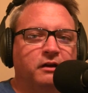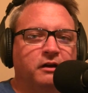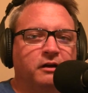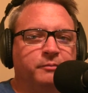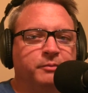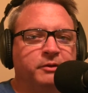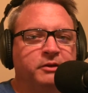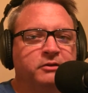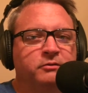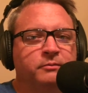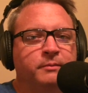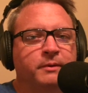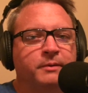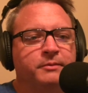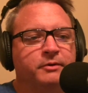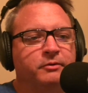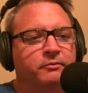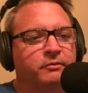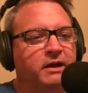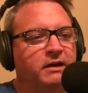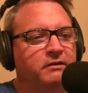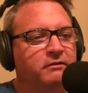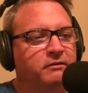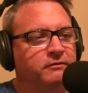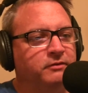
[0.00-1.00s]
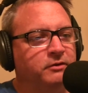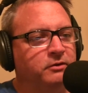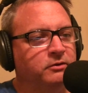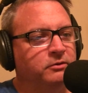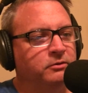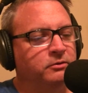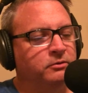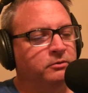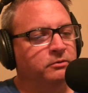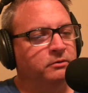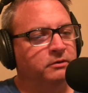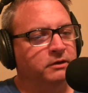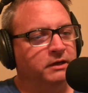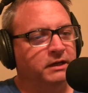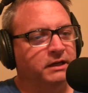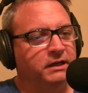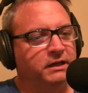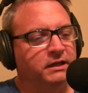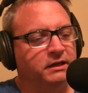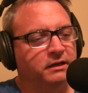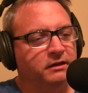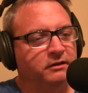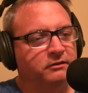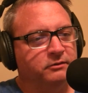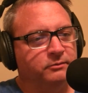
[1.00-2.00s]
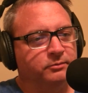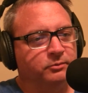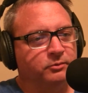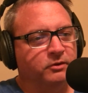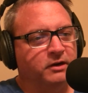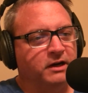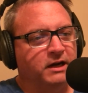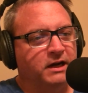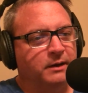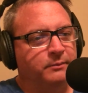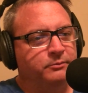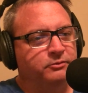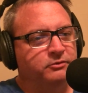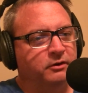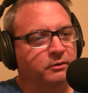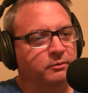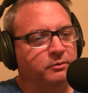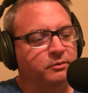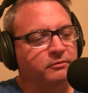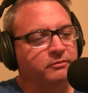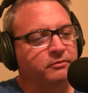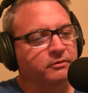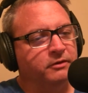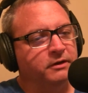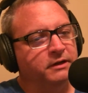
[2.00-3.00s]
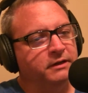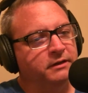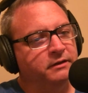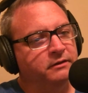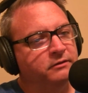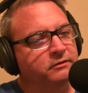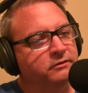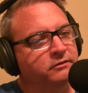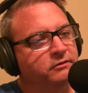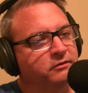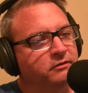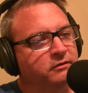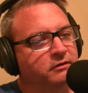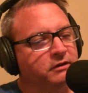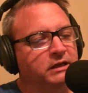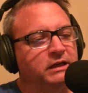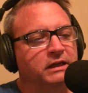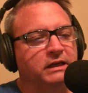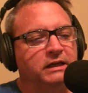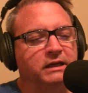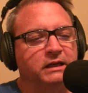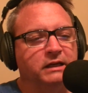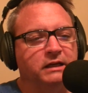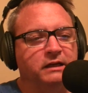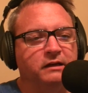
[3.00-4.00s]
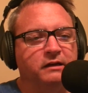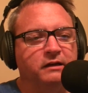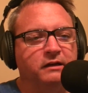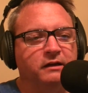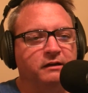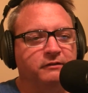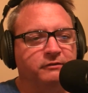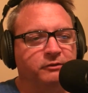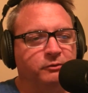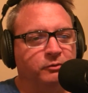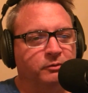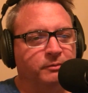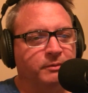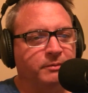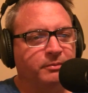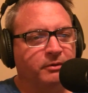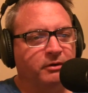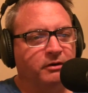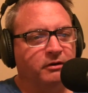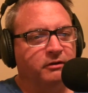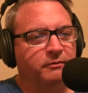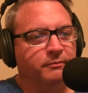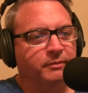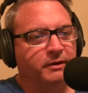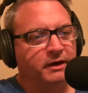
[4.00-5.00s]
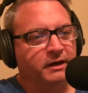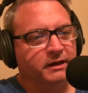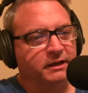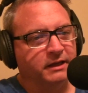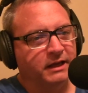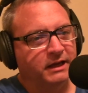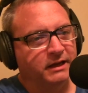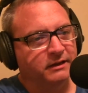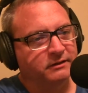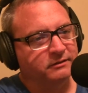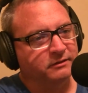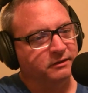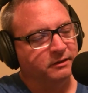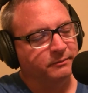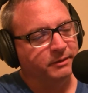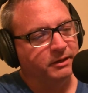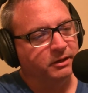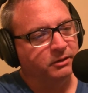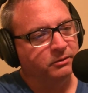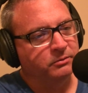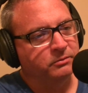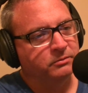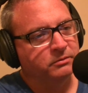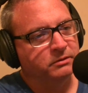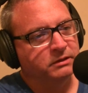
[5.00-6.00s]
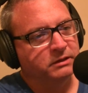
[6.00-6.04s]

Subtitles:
Please remember to rate, review, and subscribe. Share with your friends. And if you want to be part of the podcast, let me know.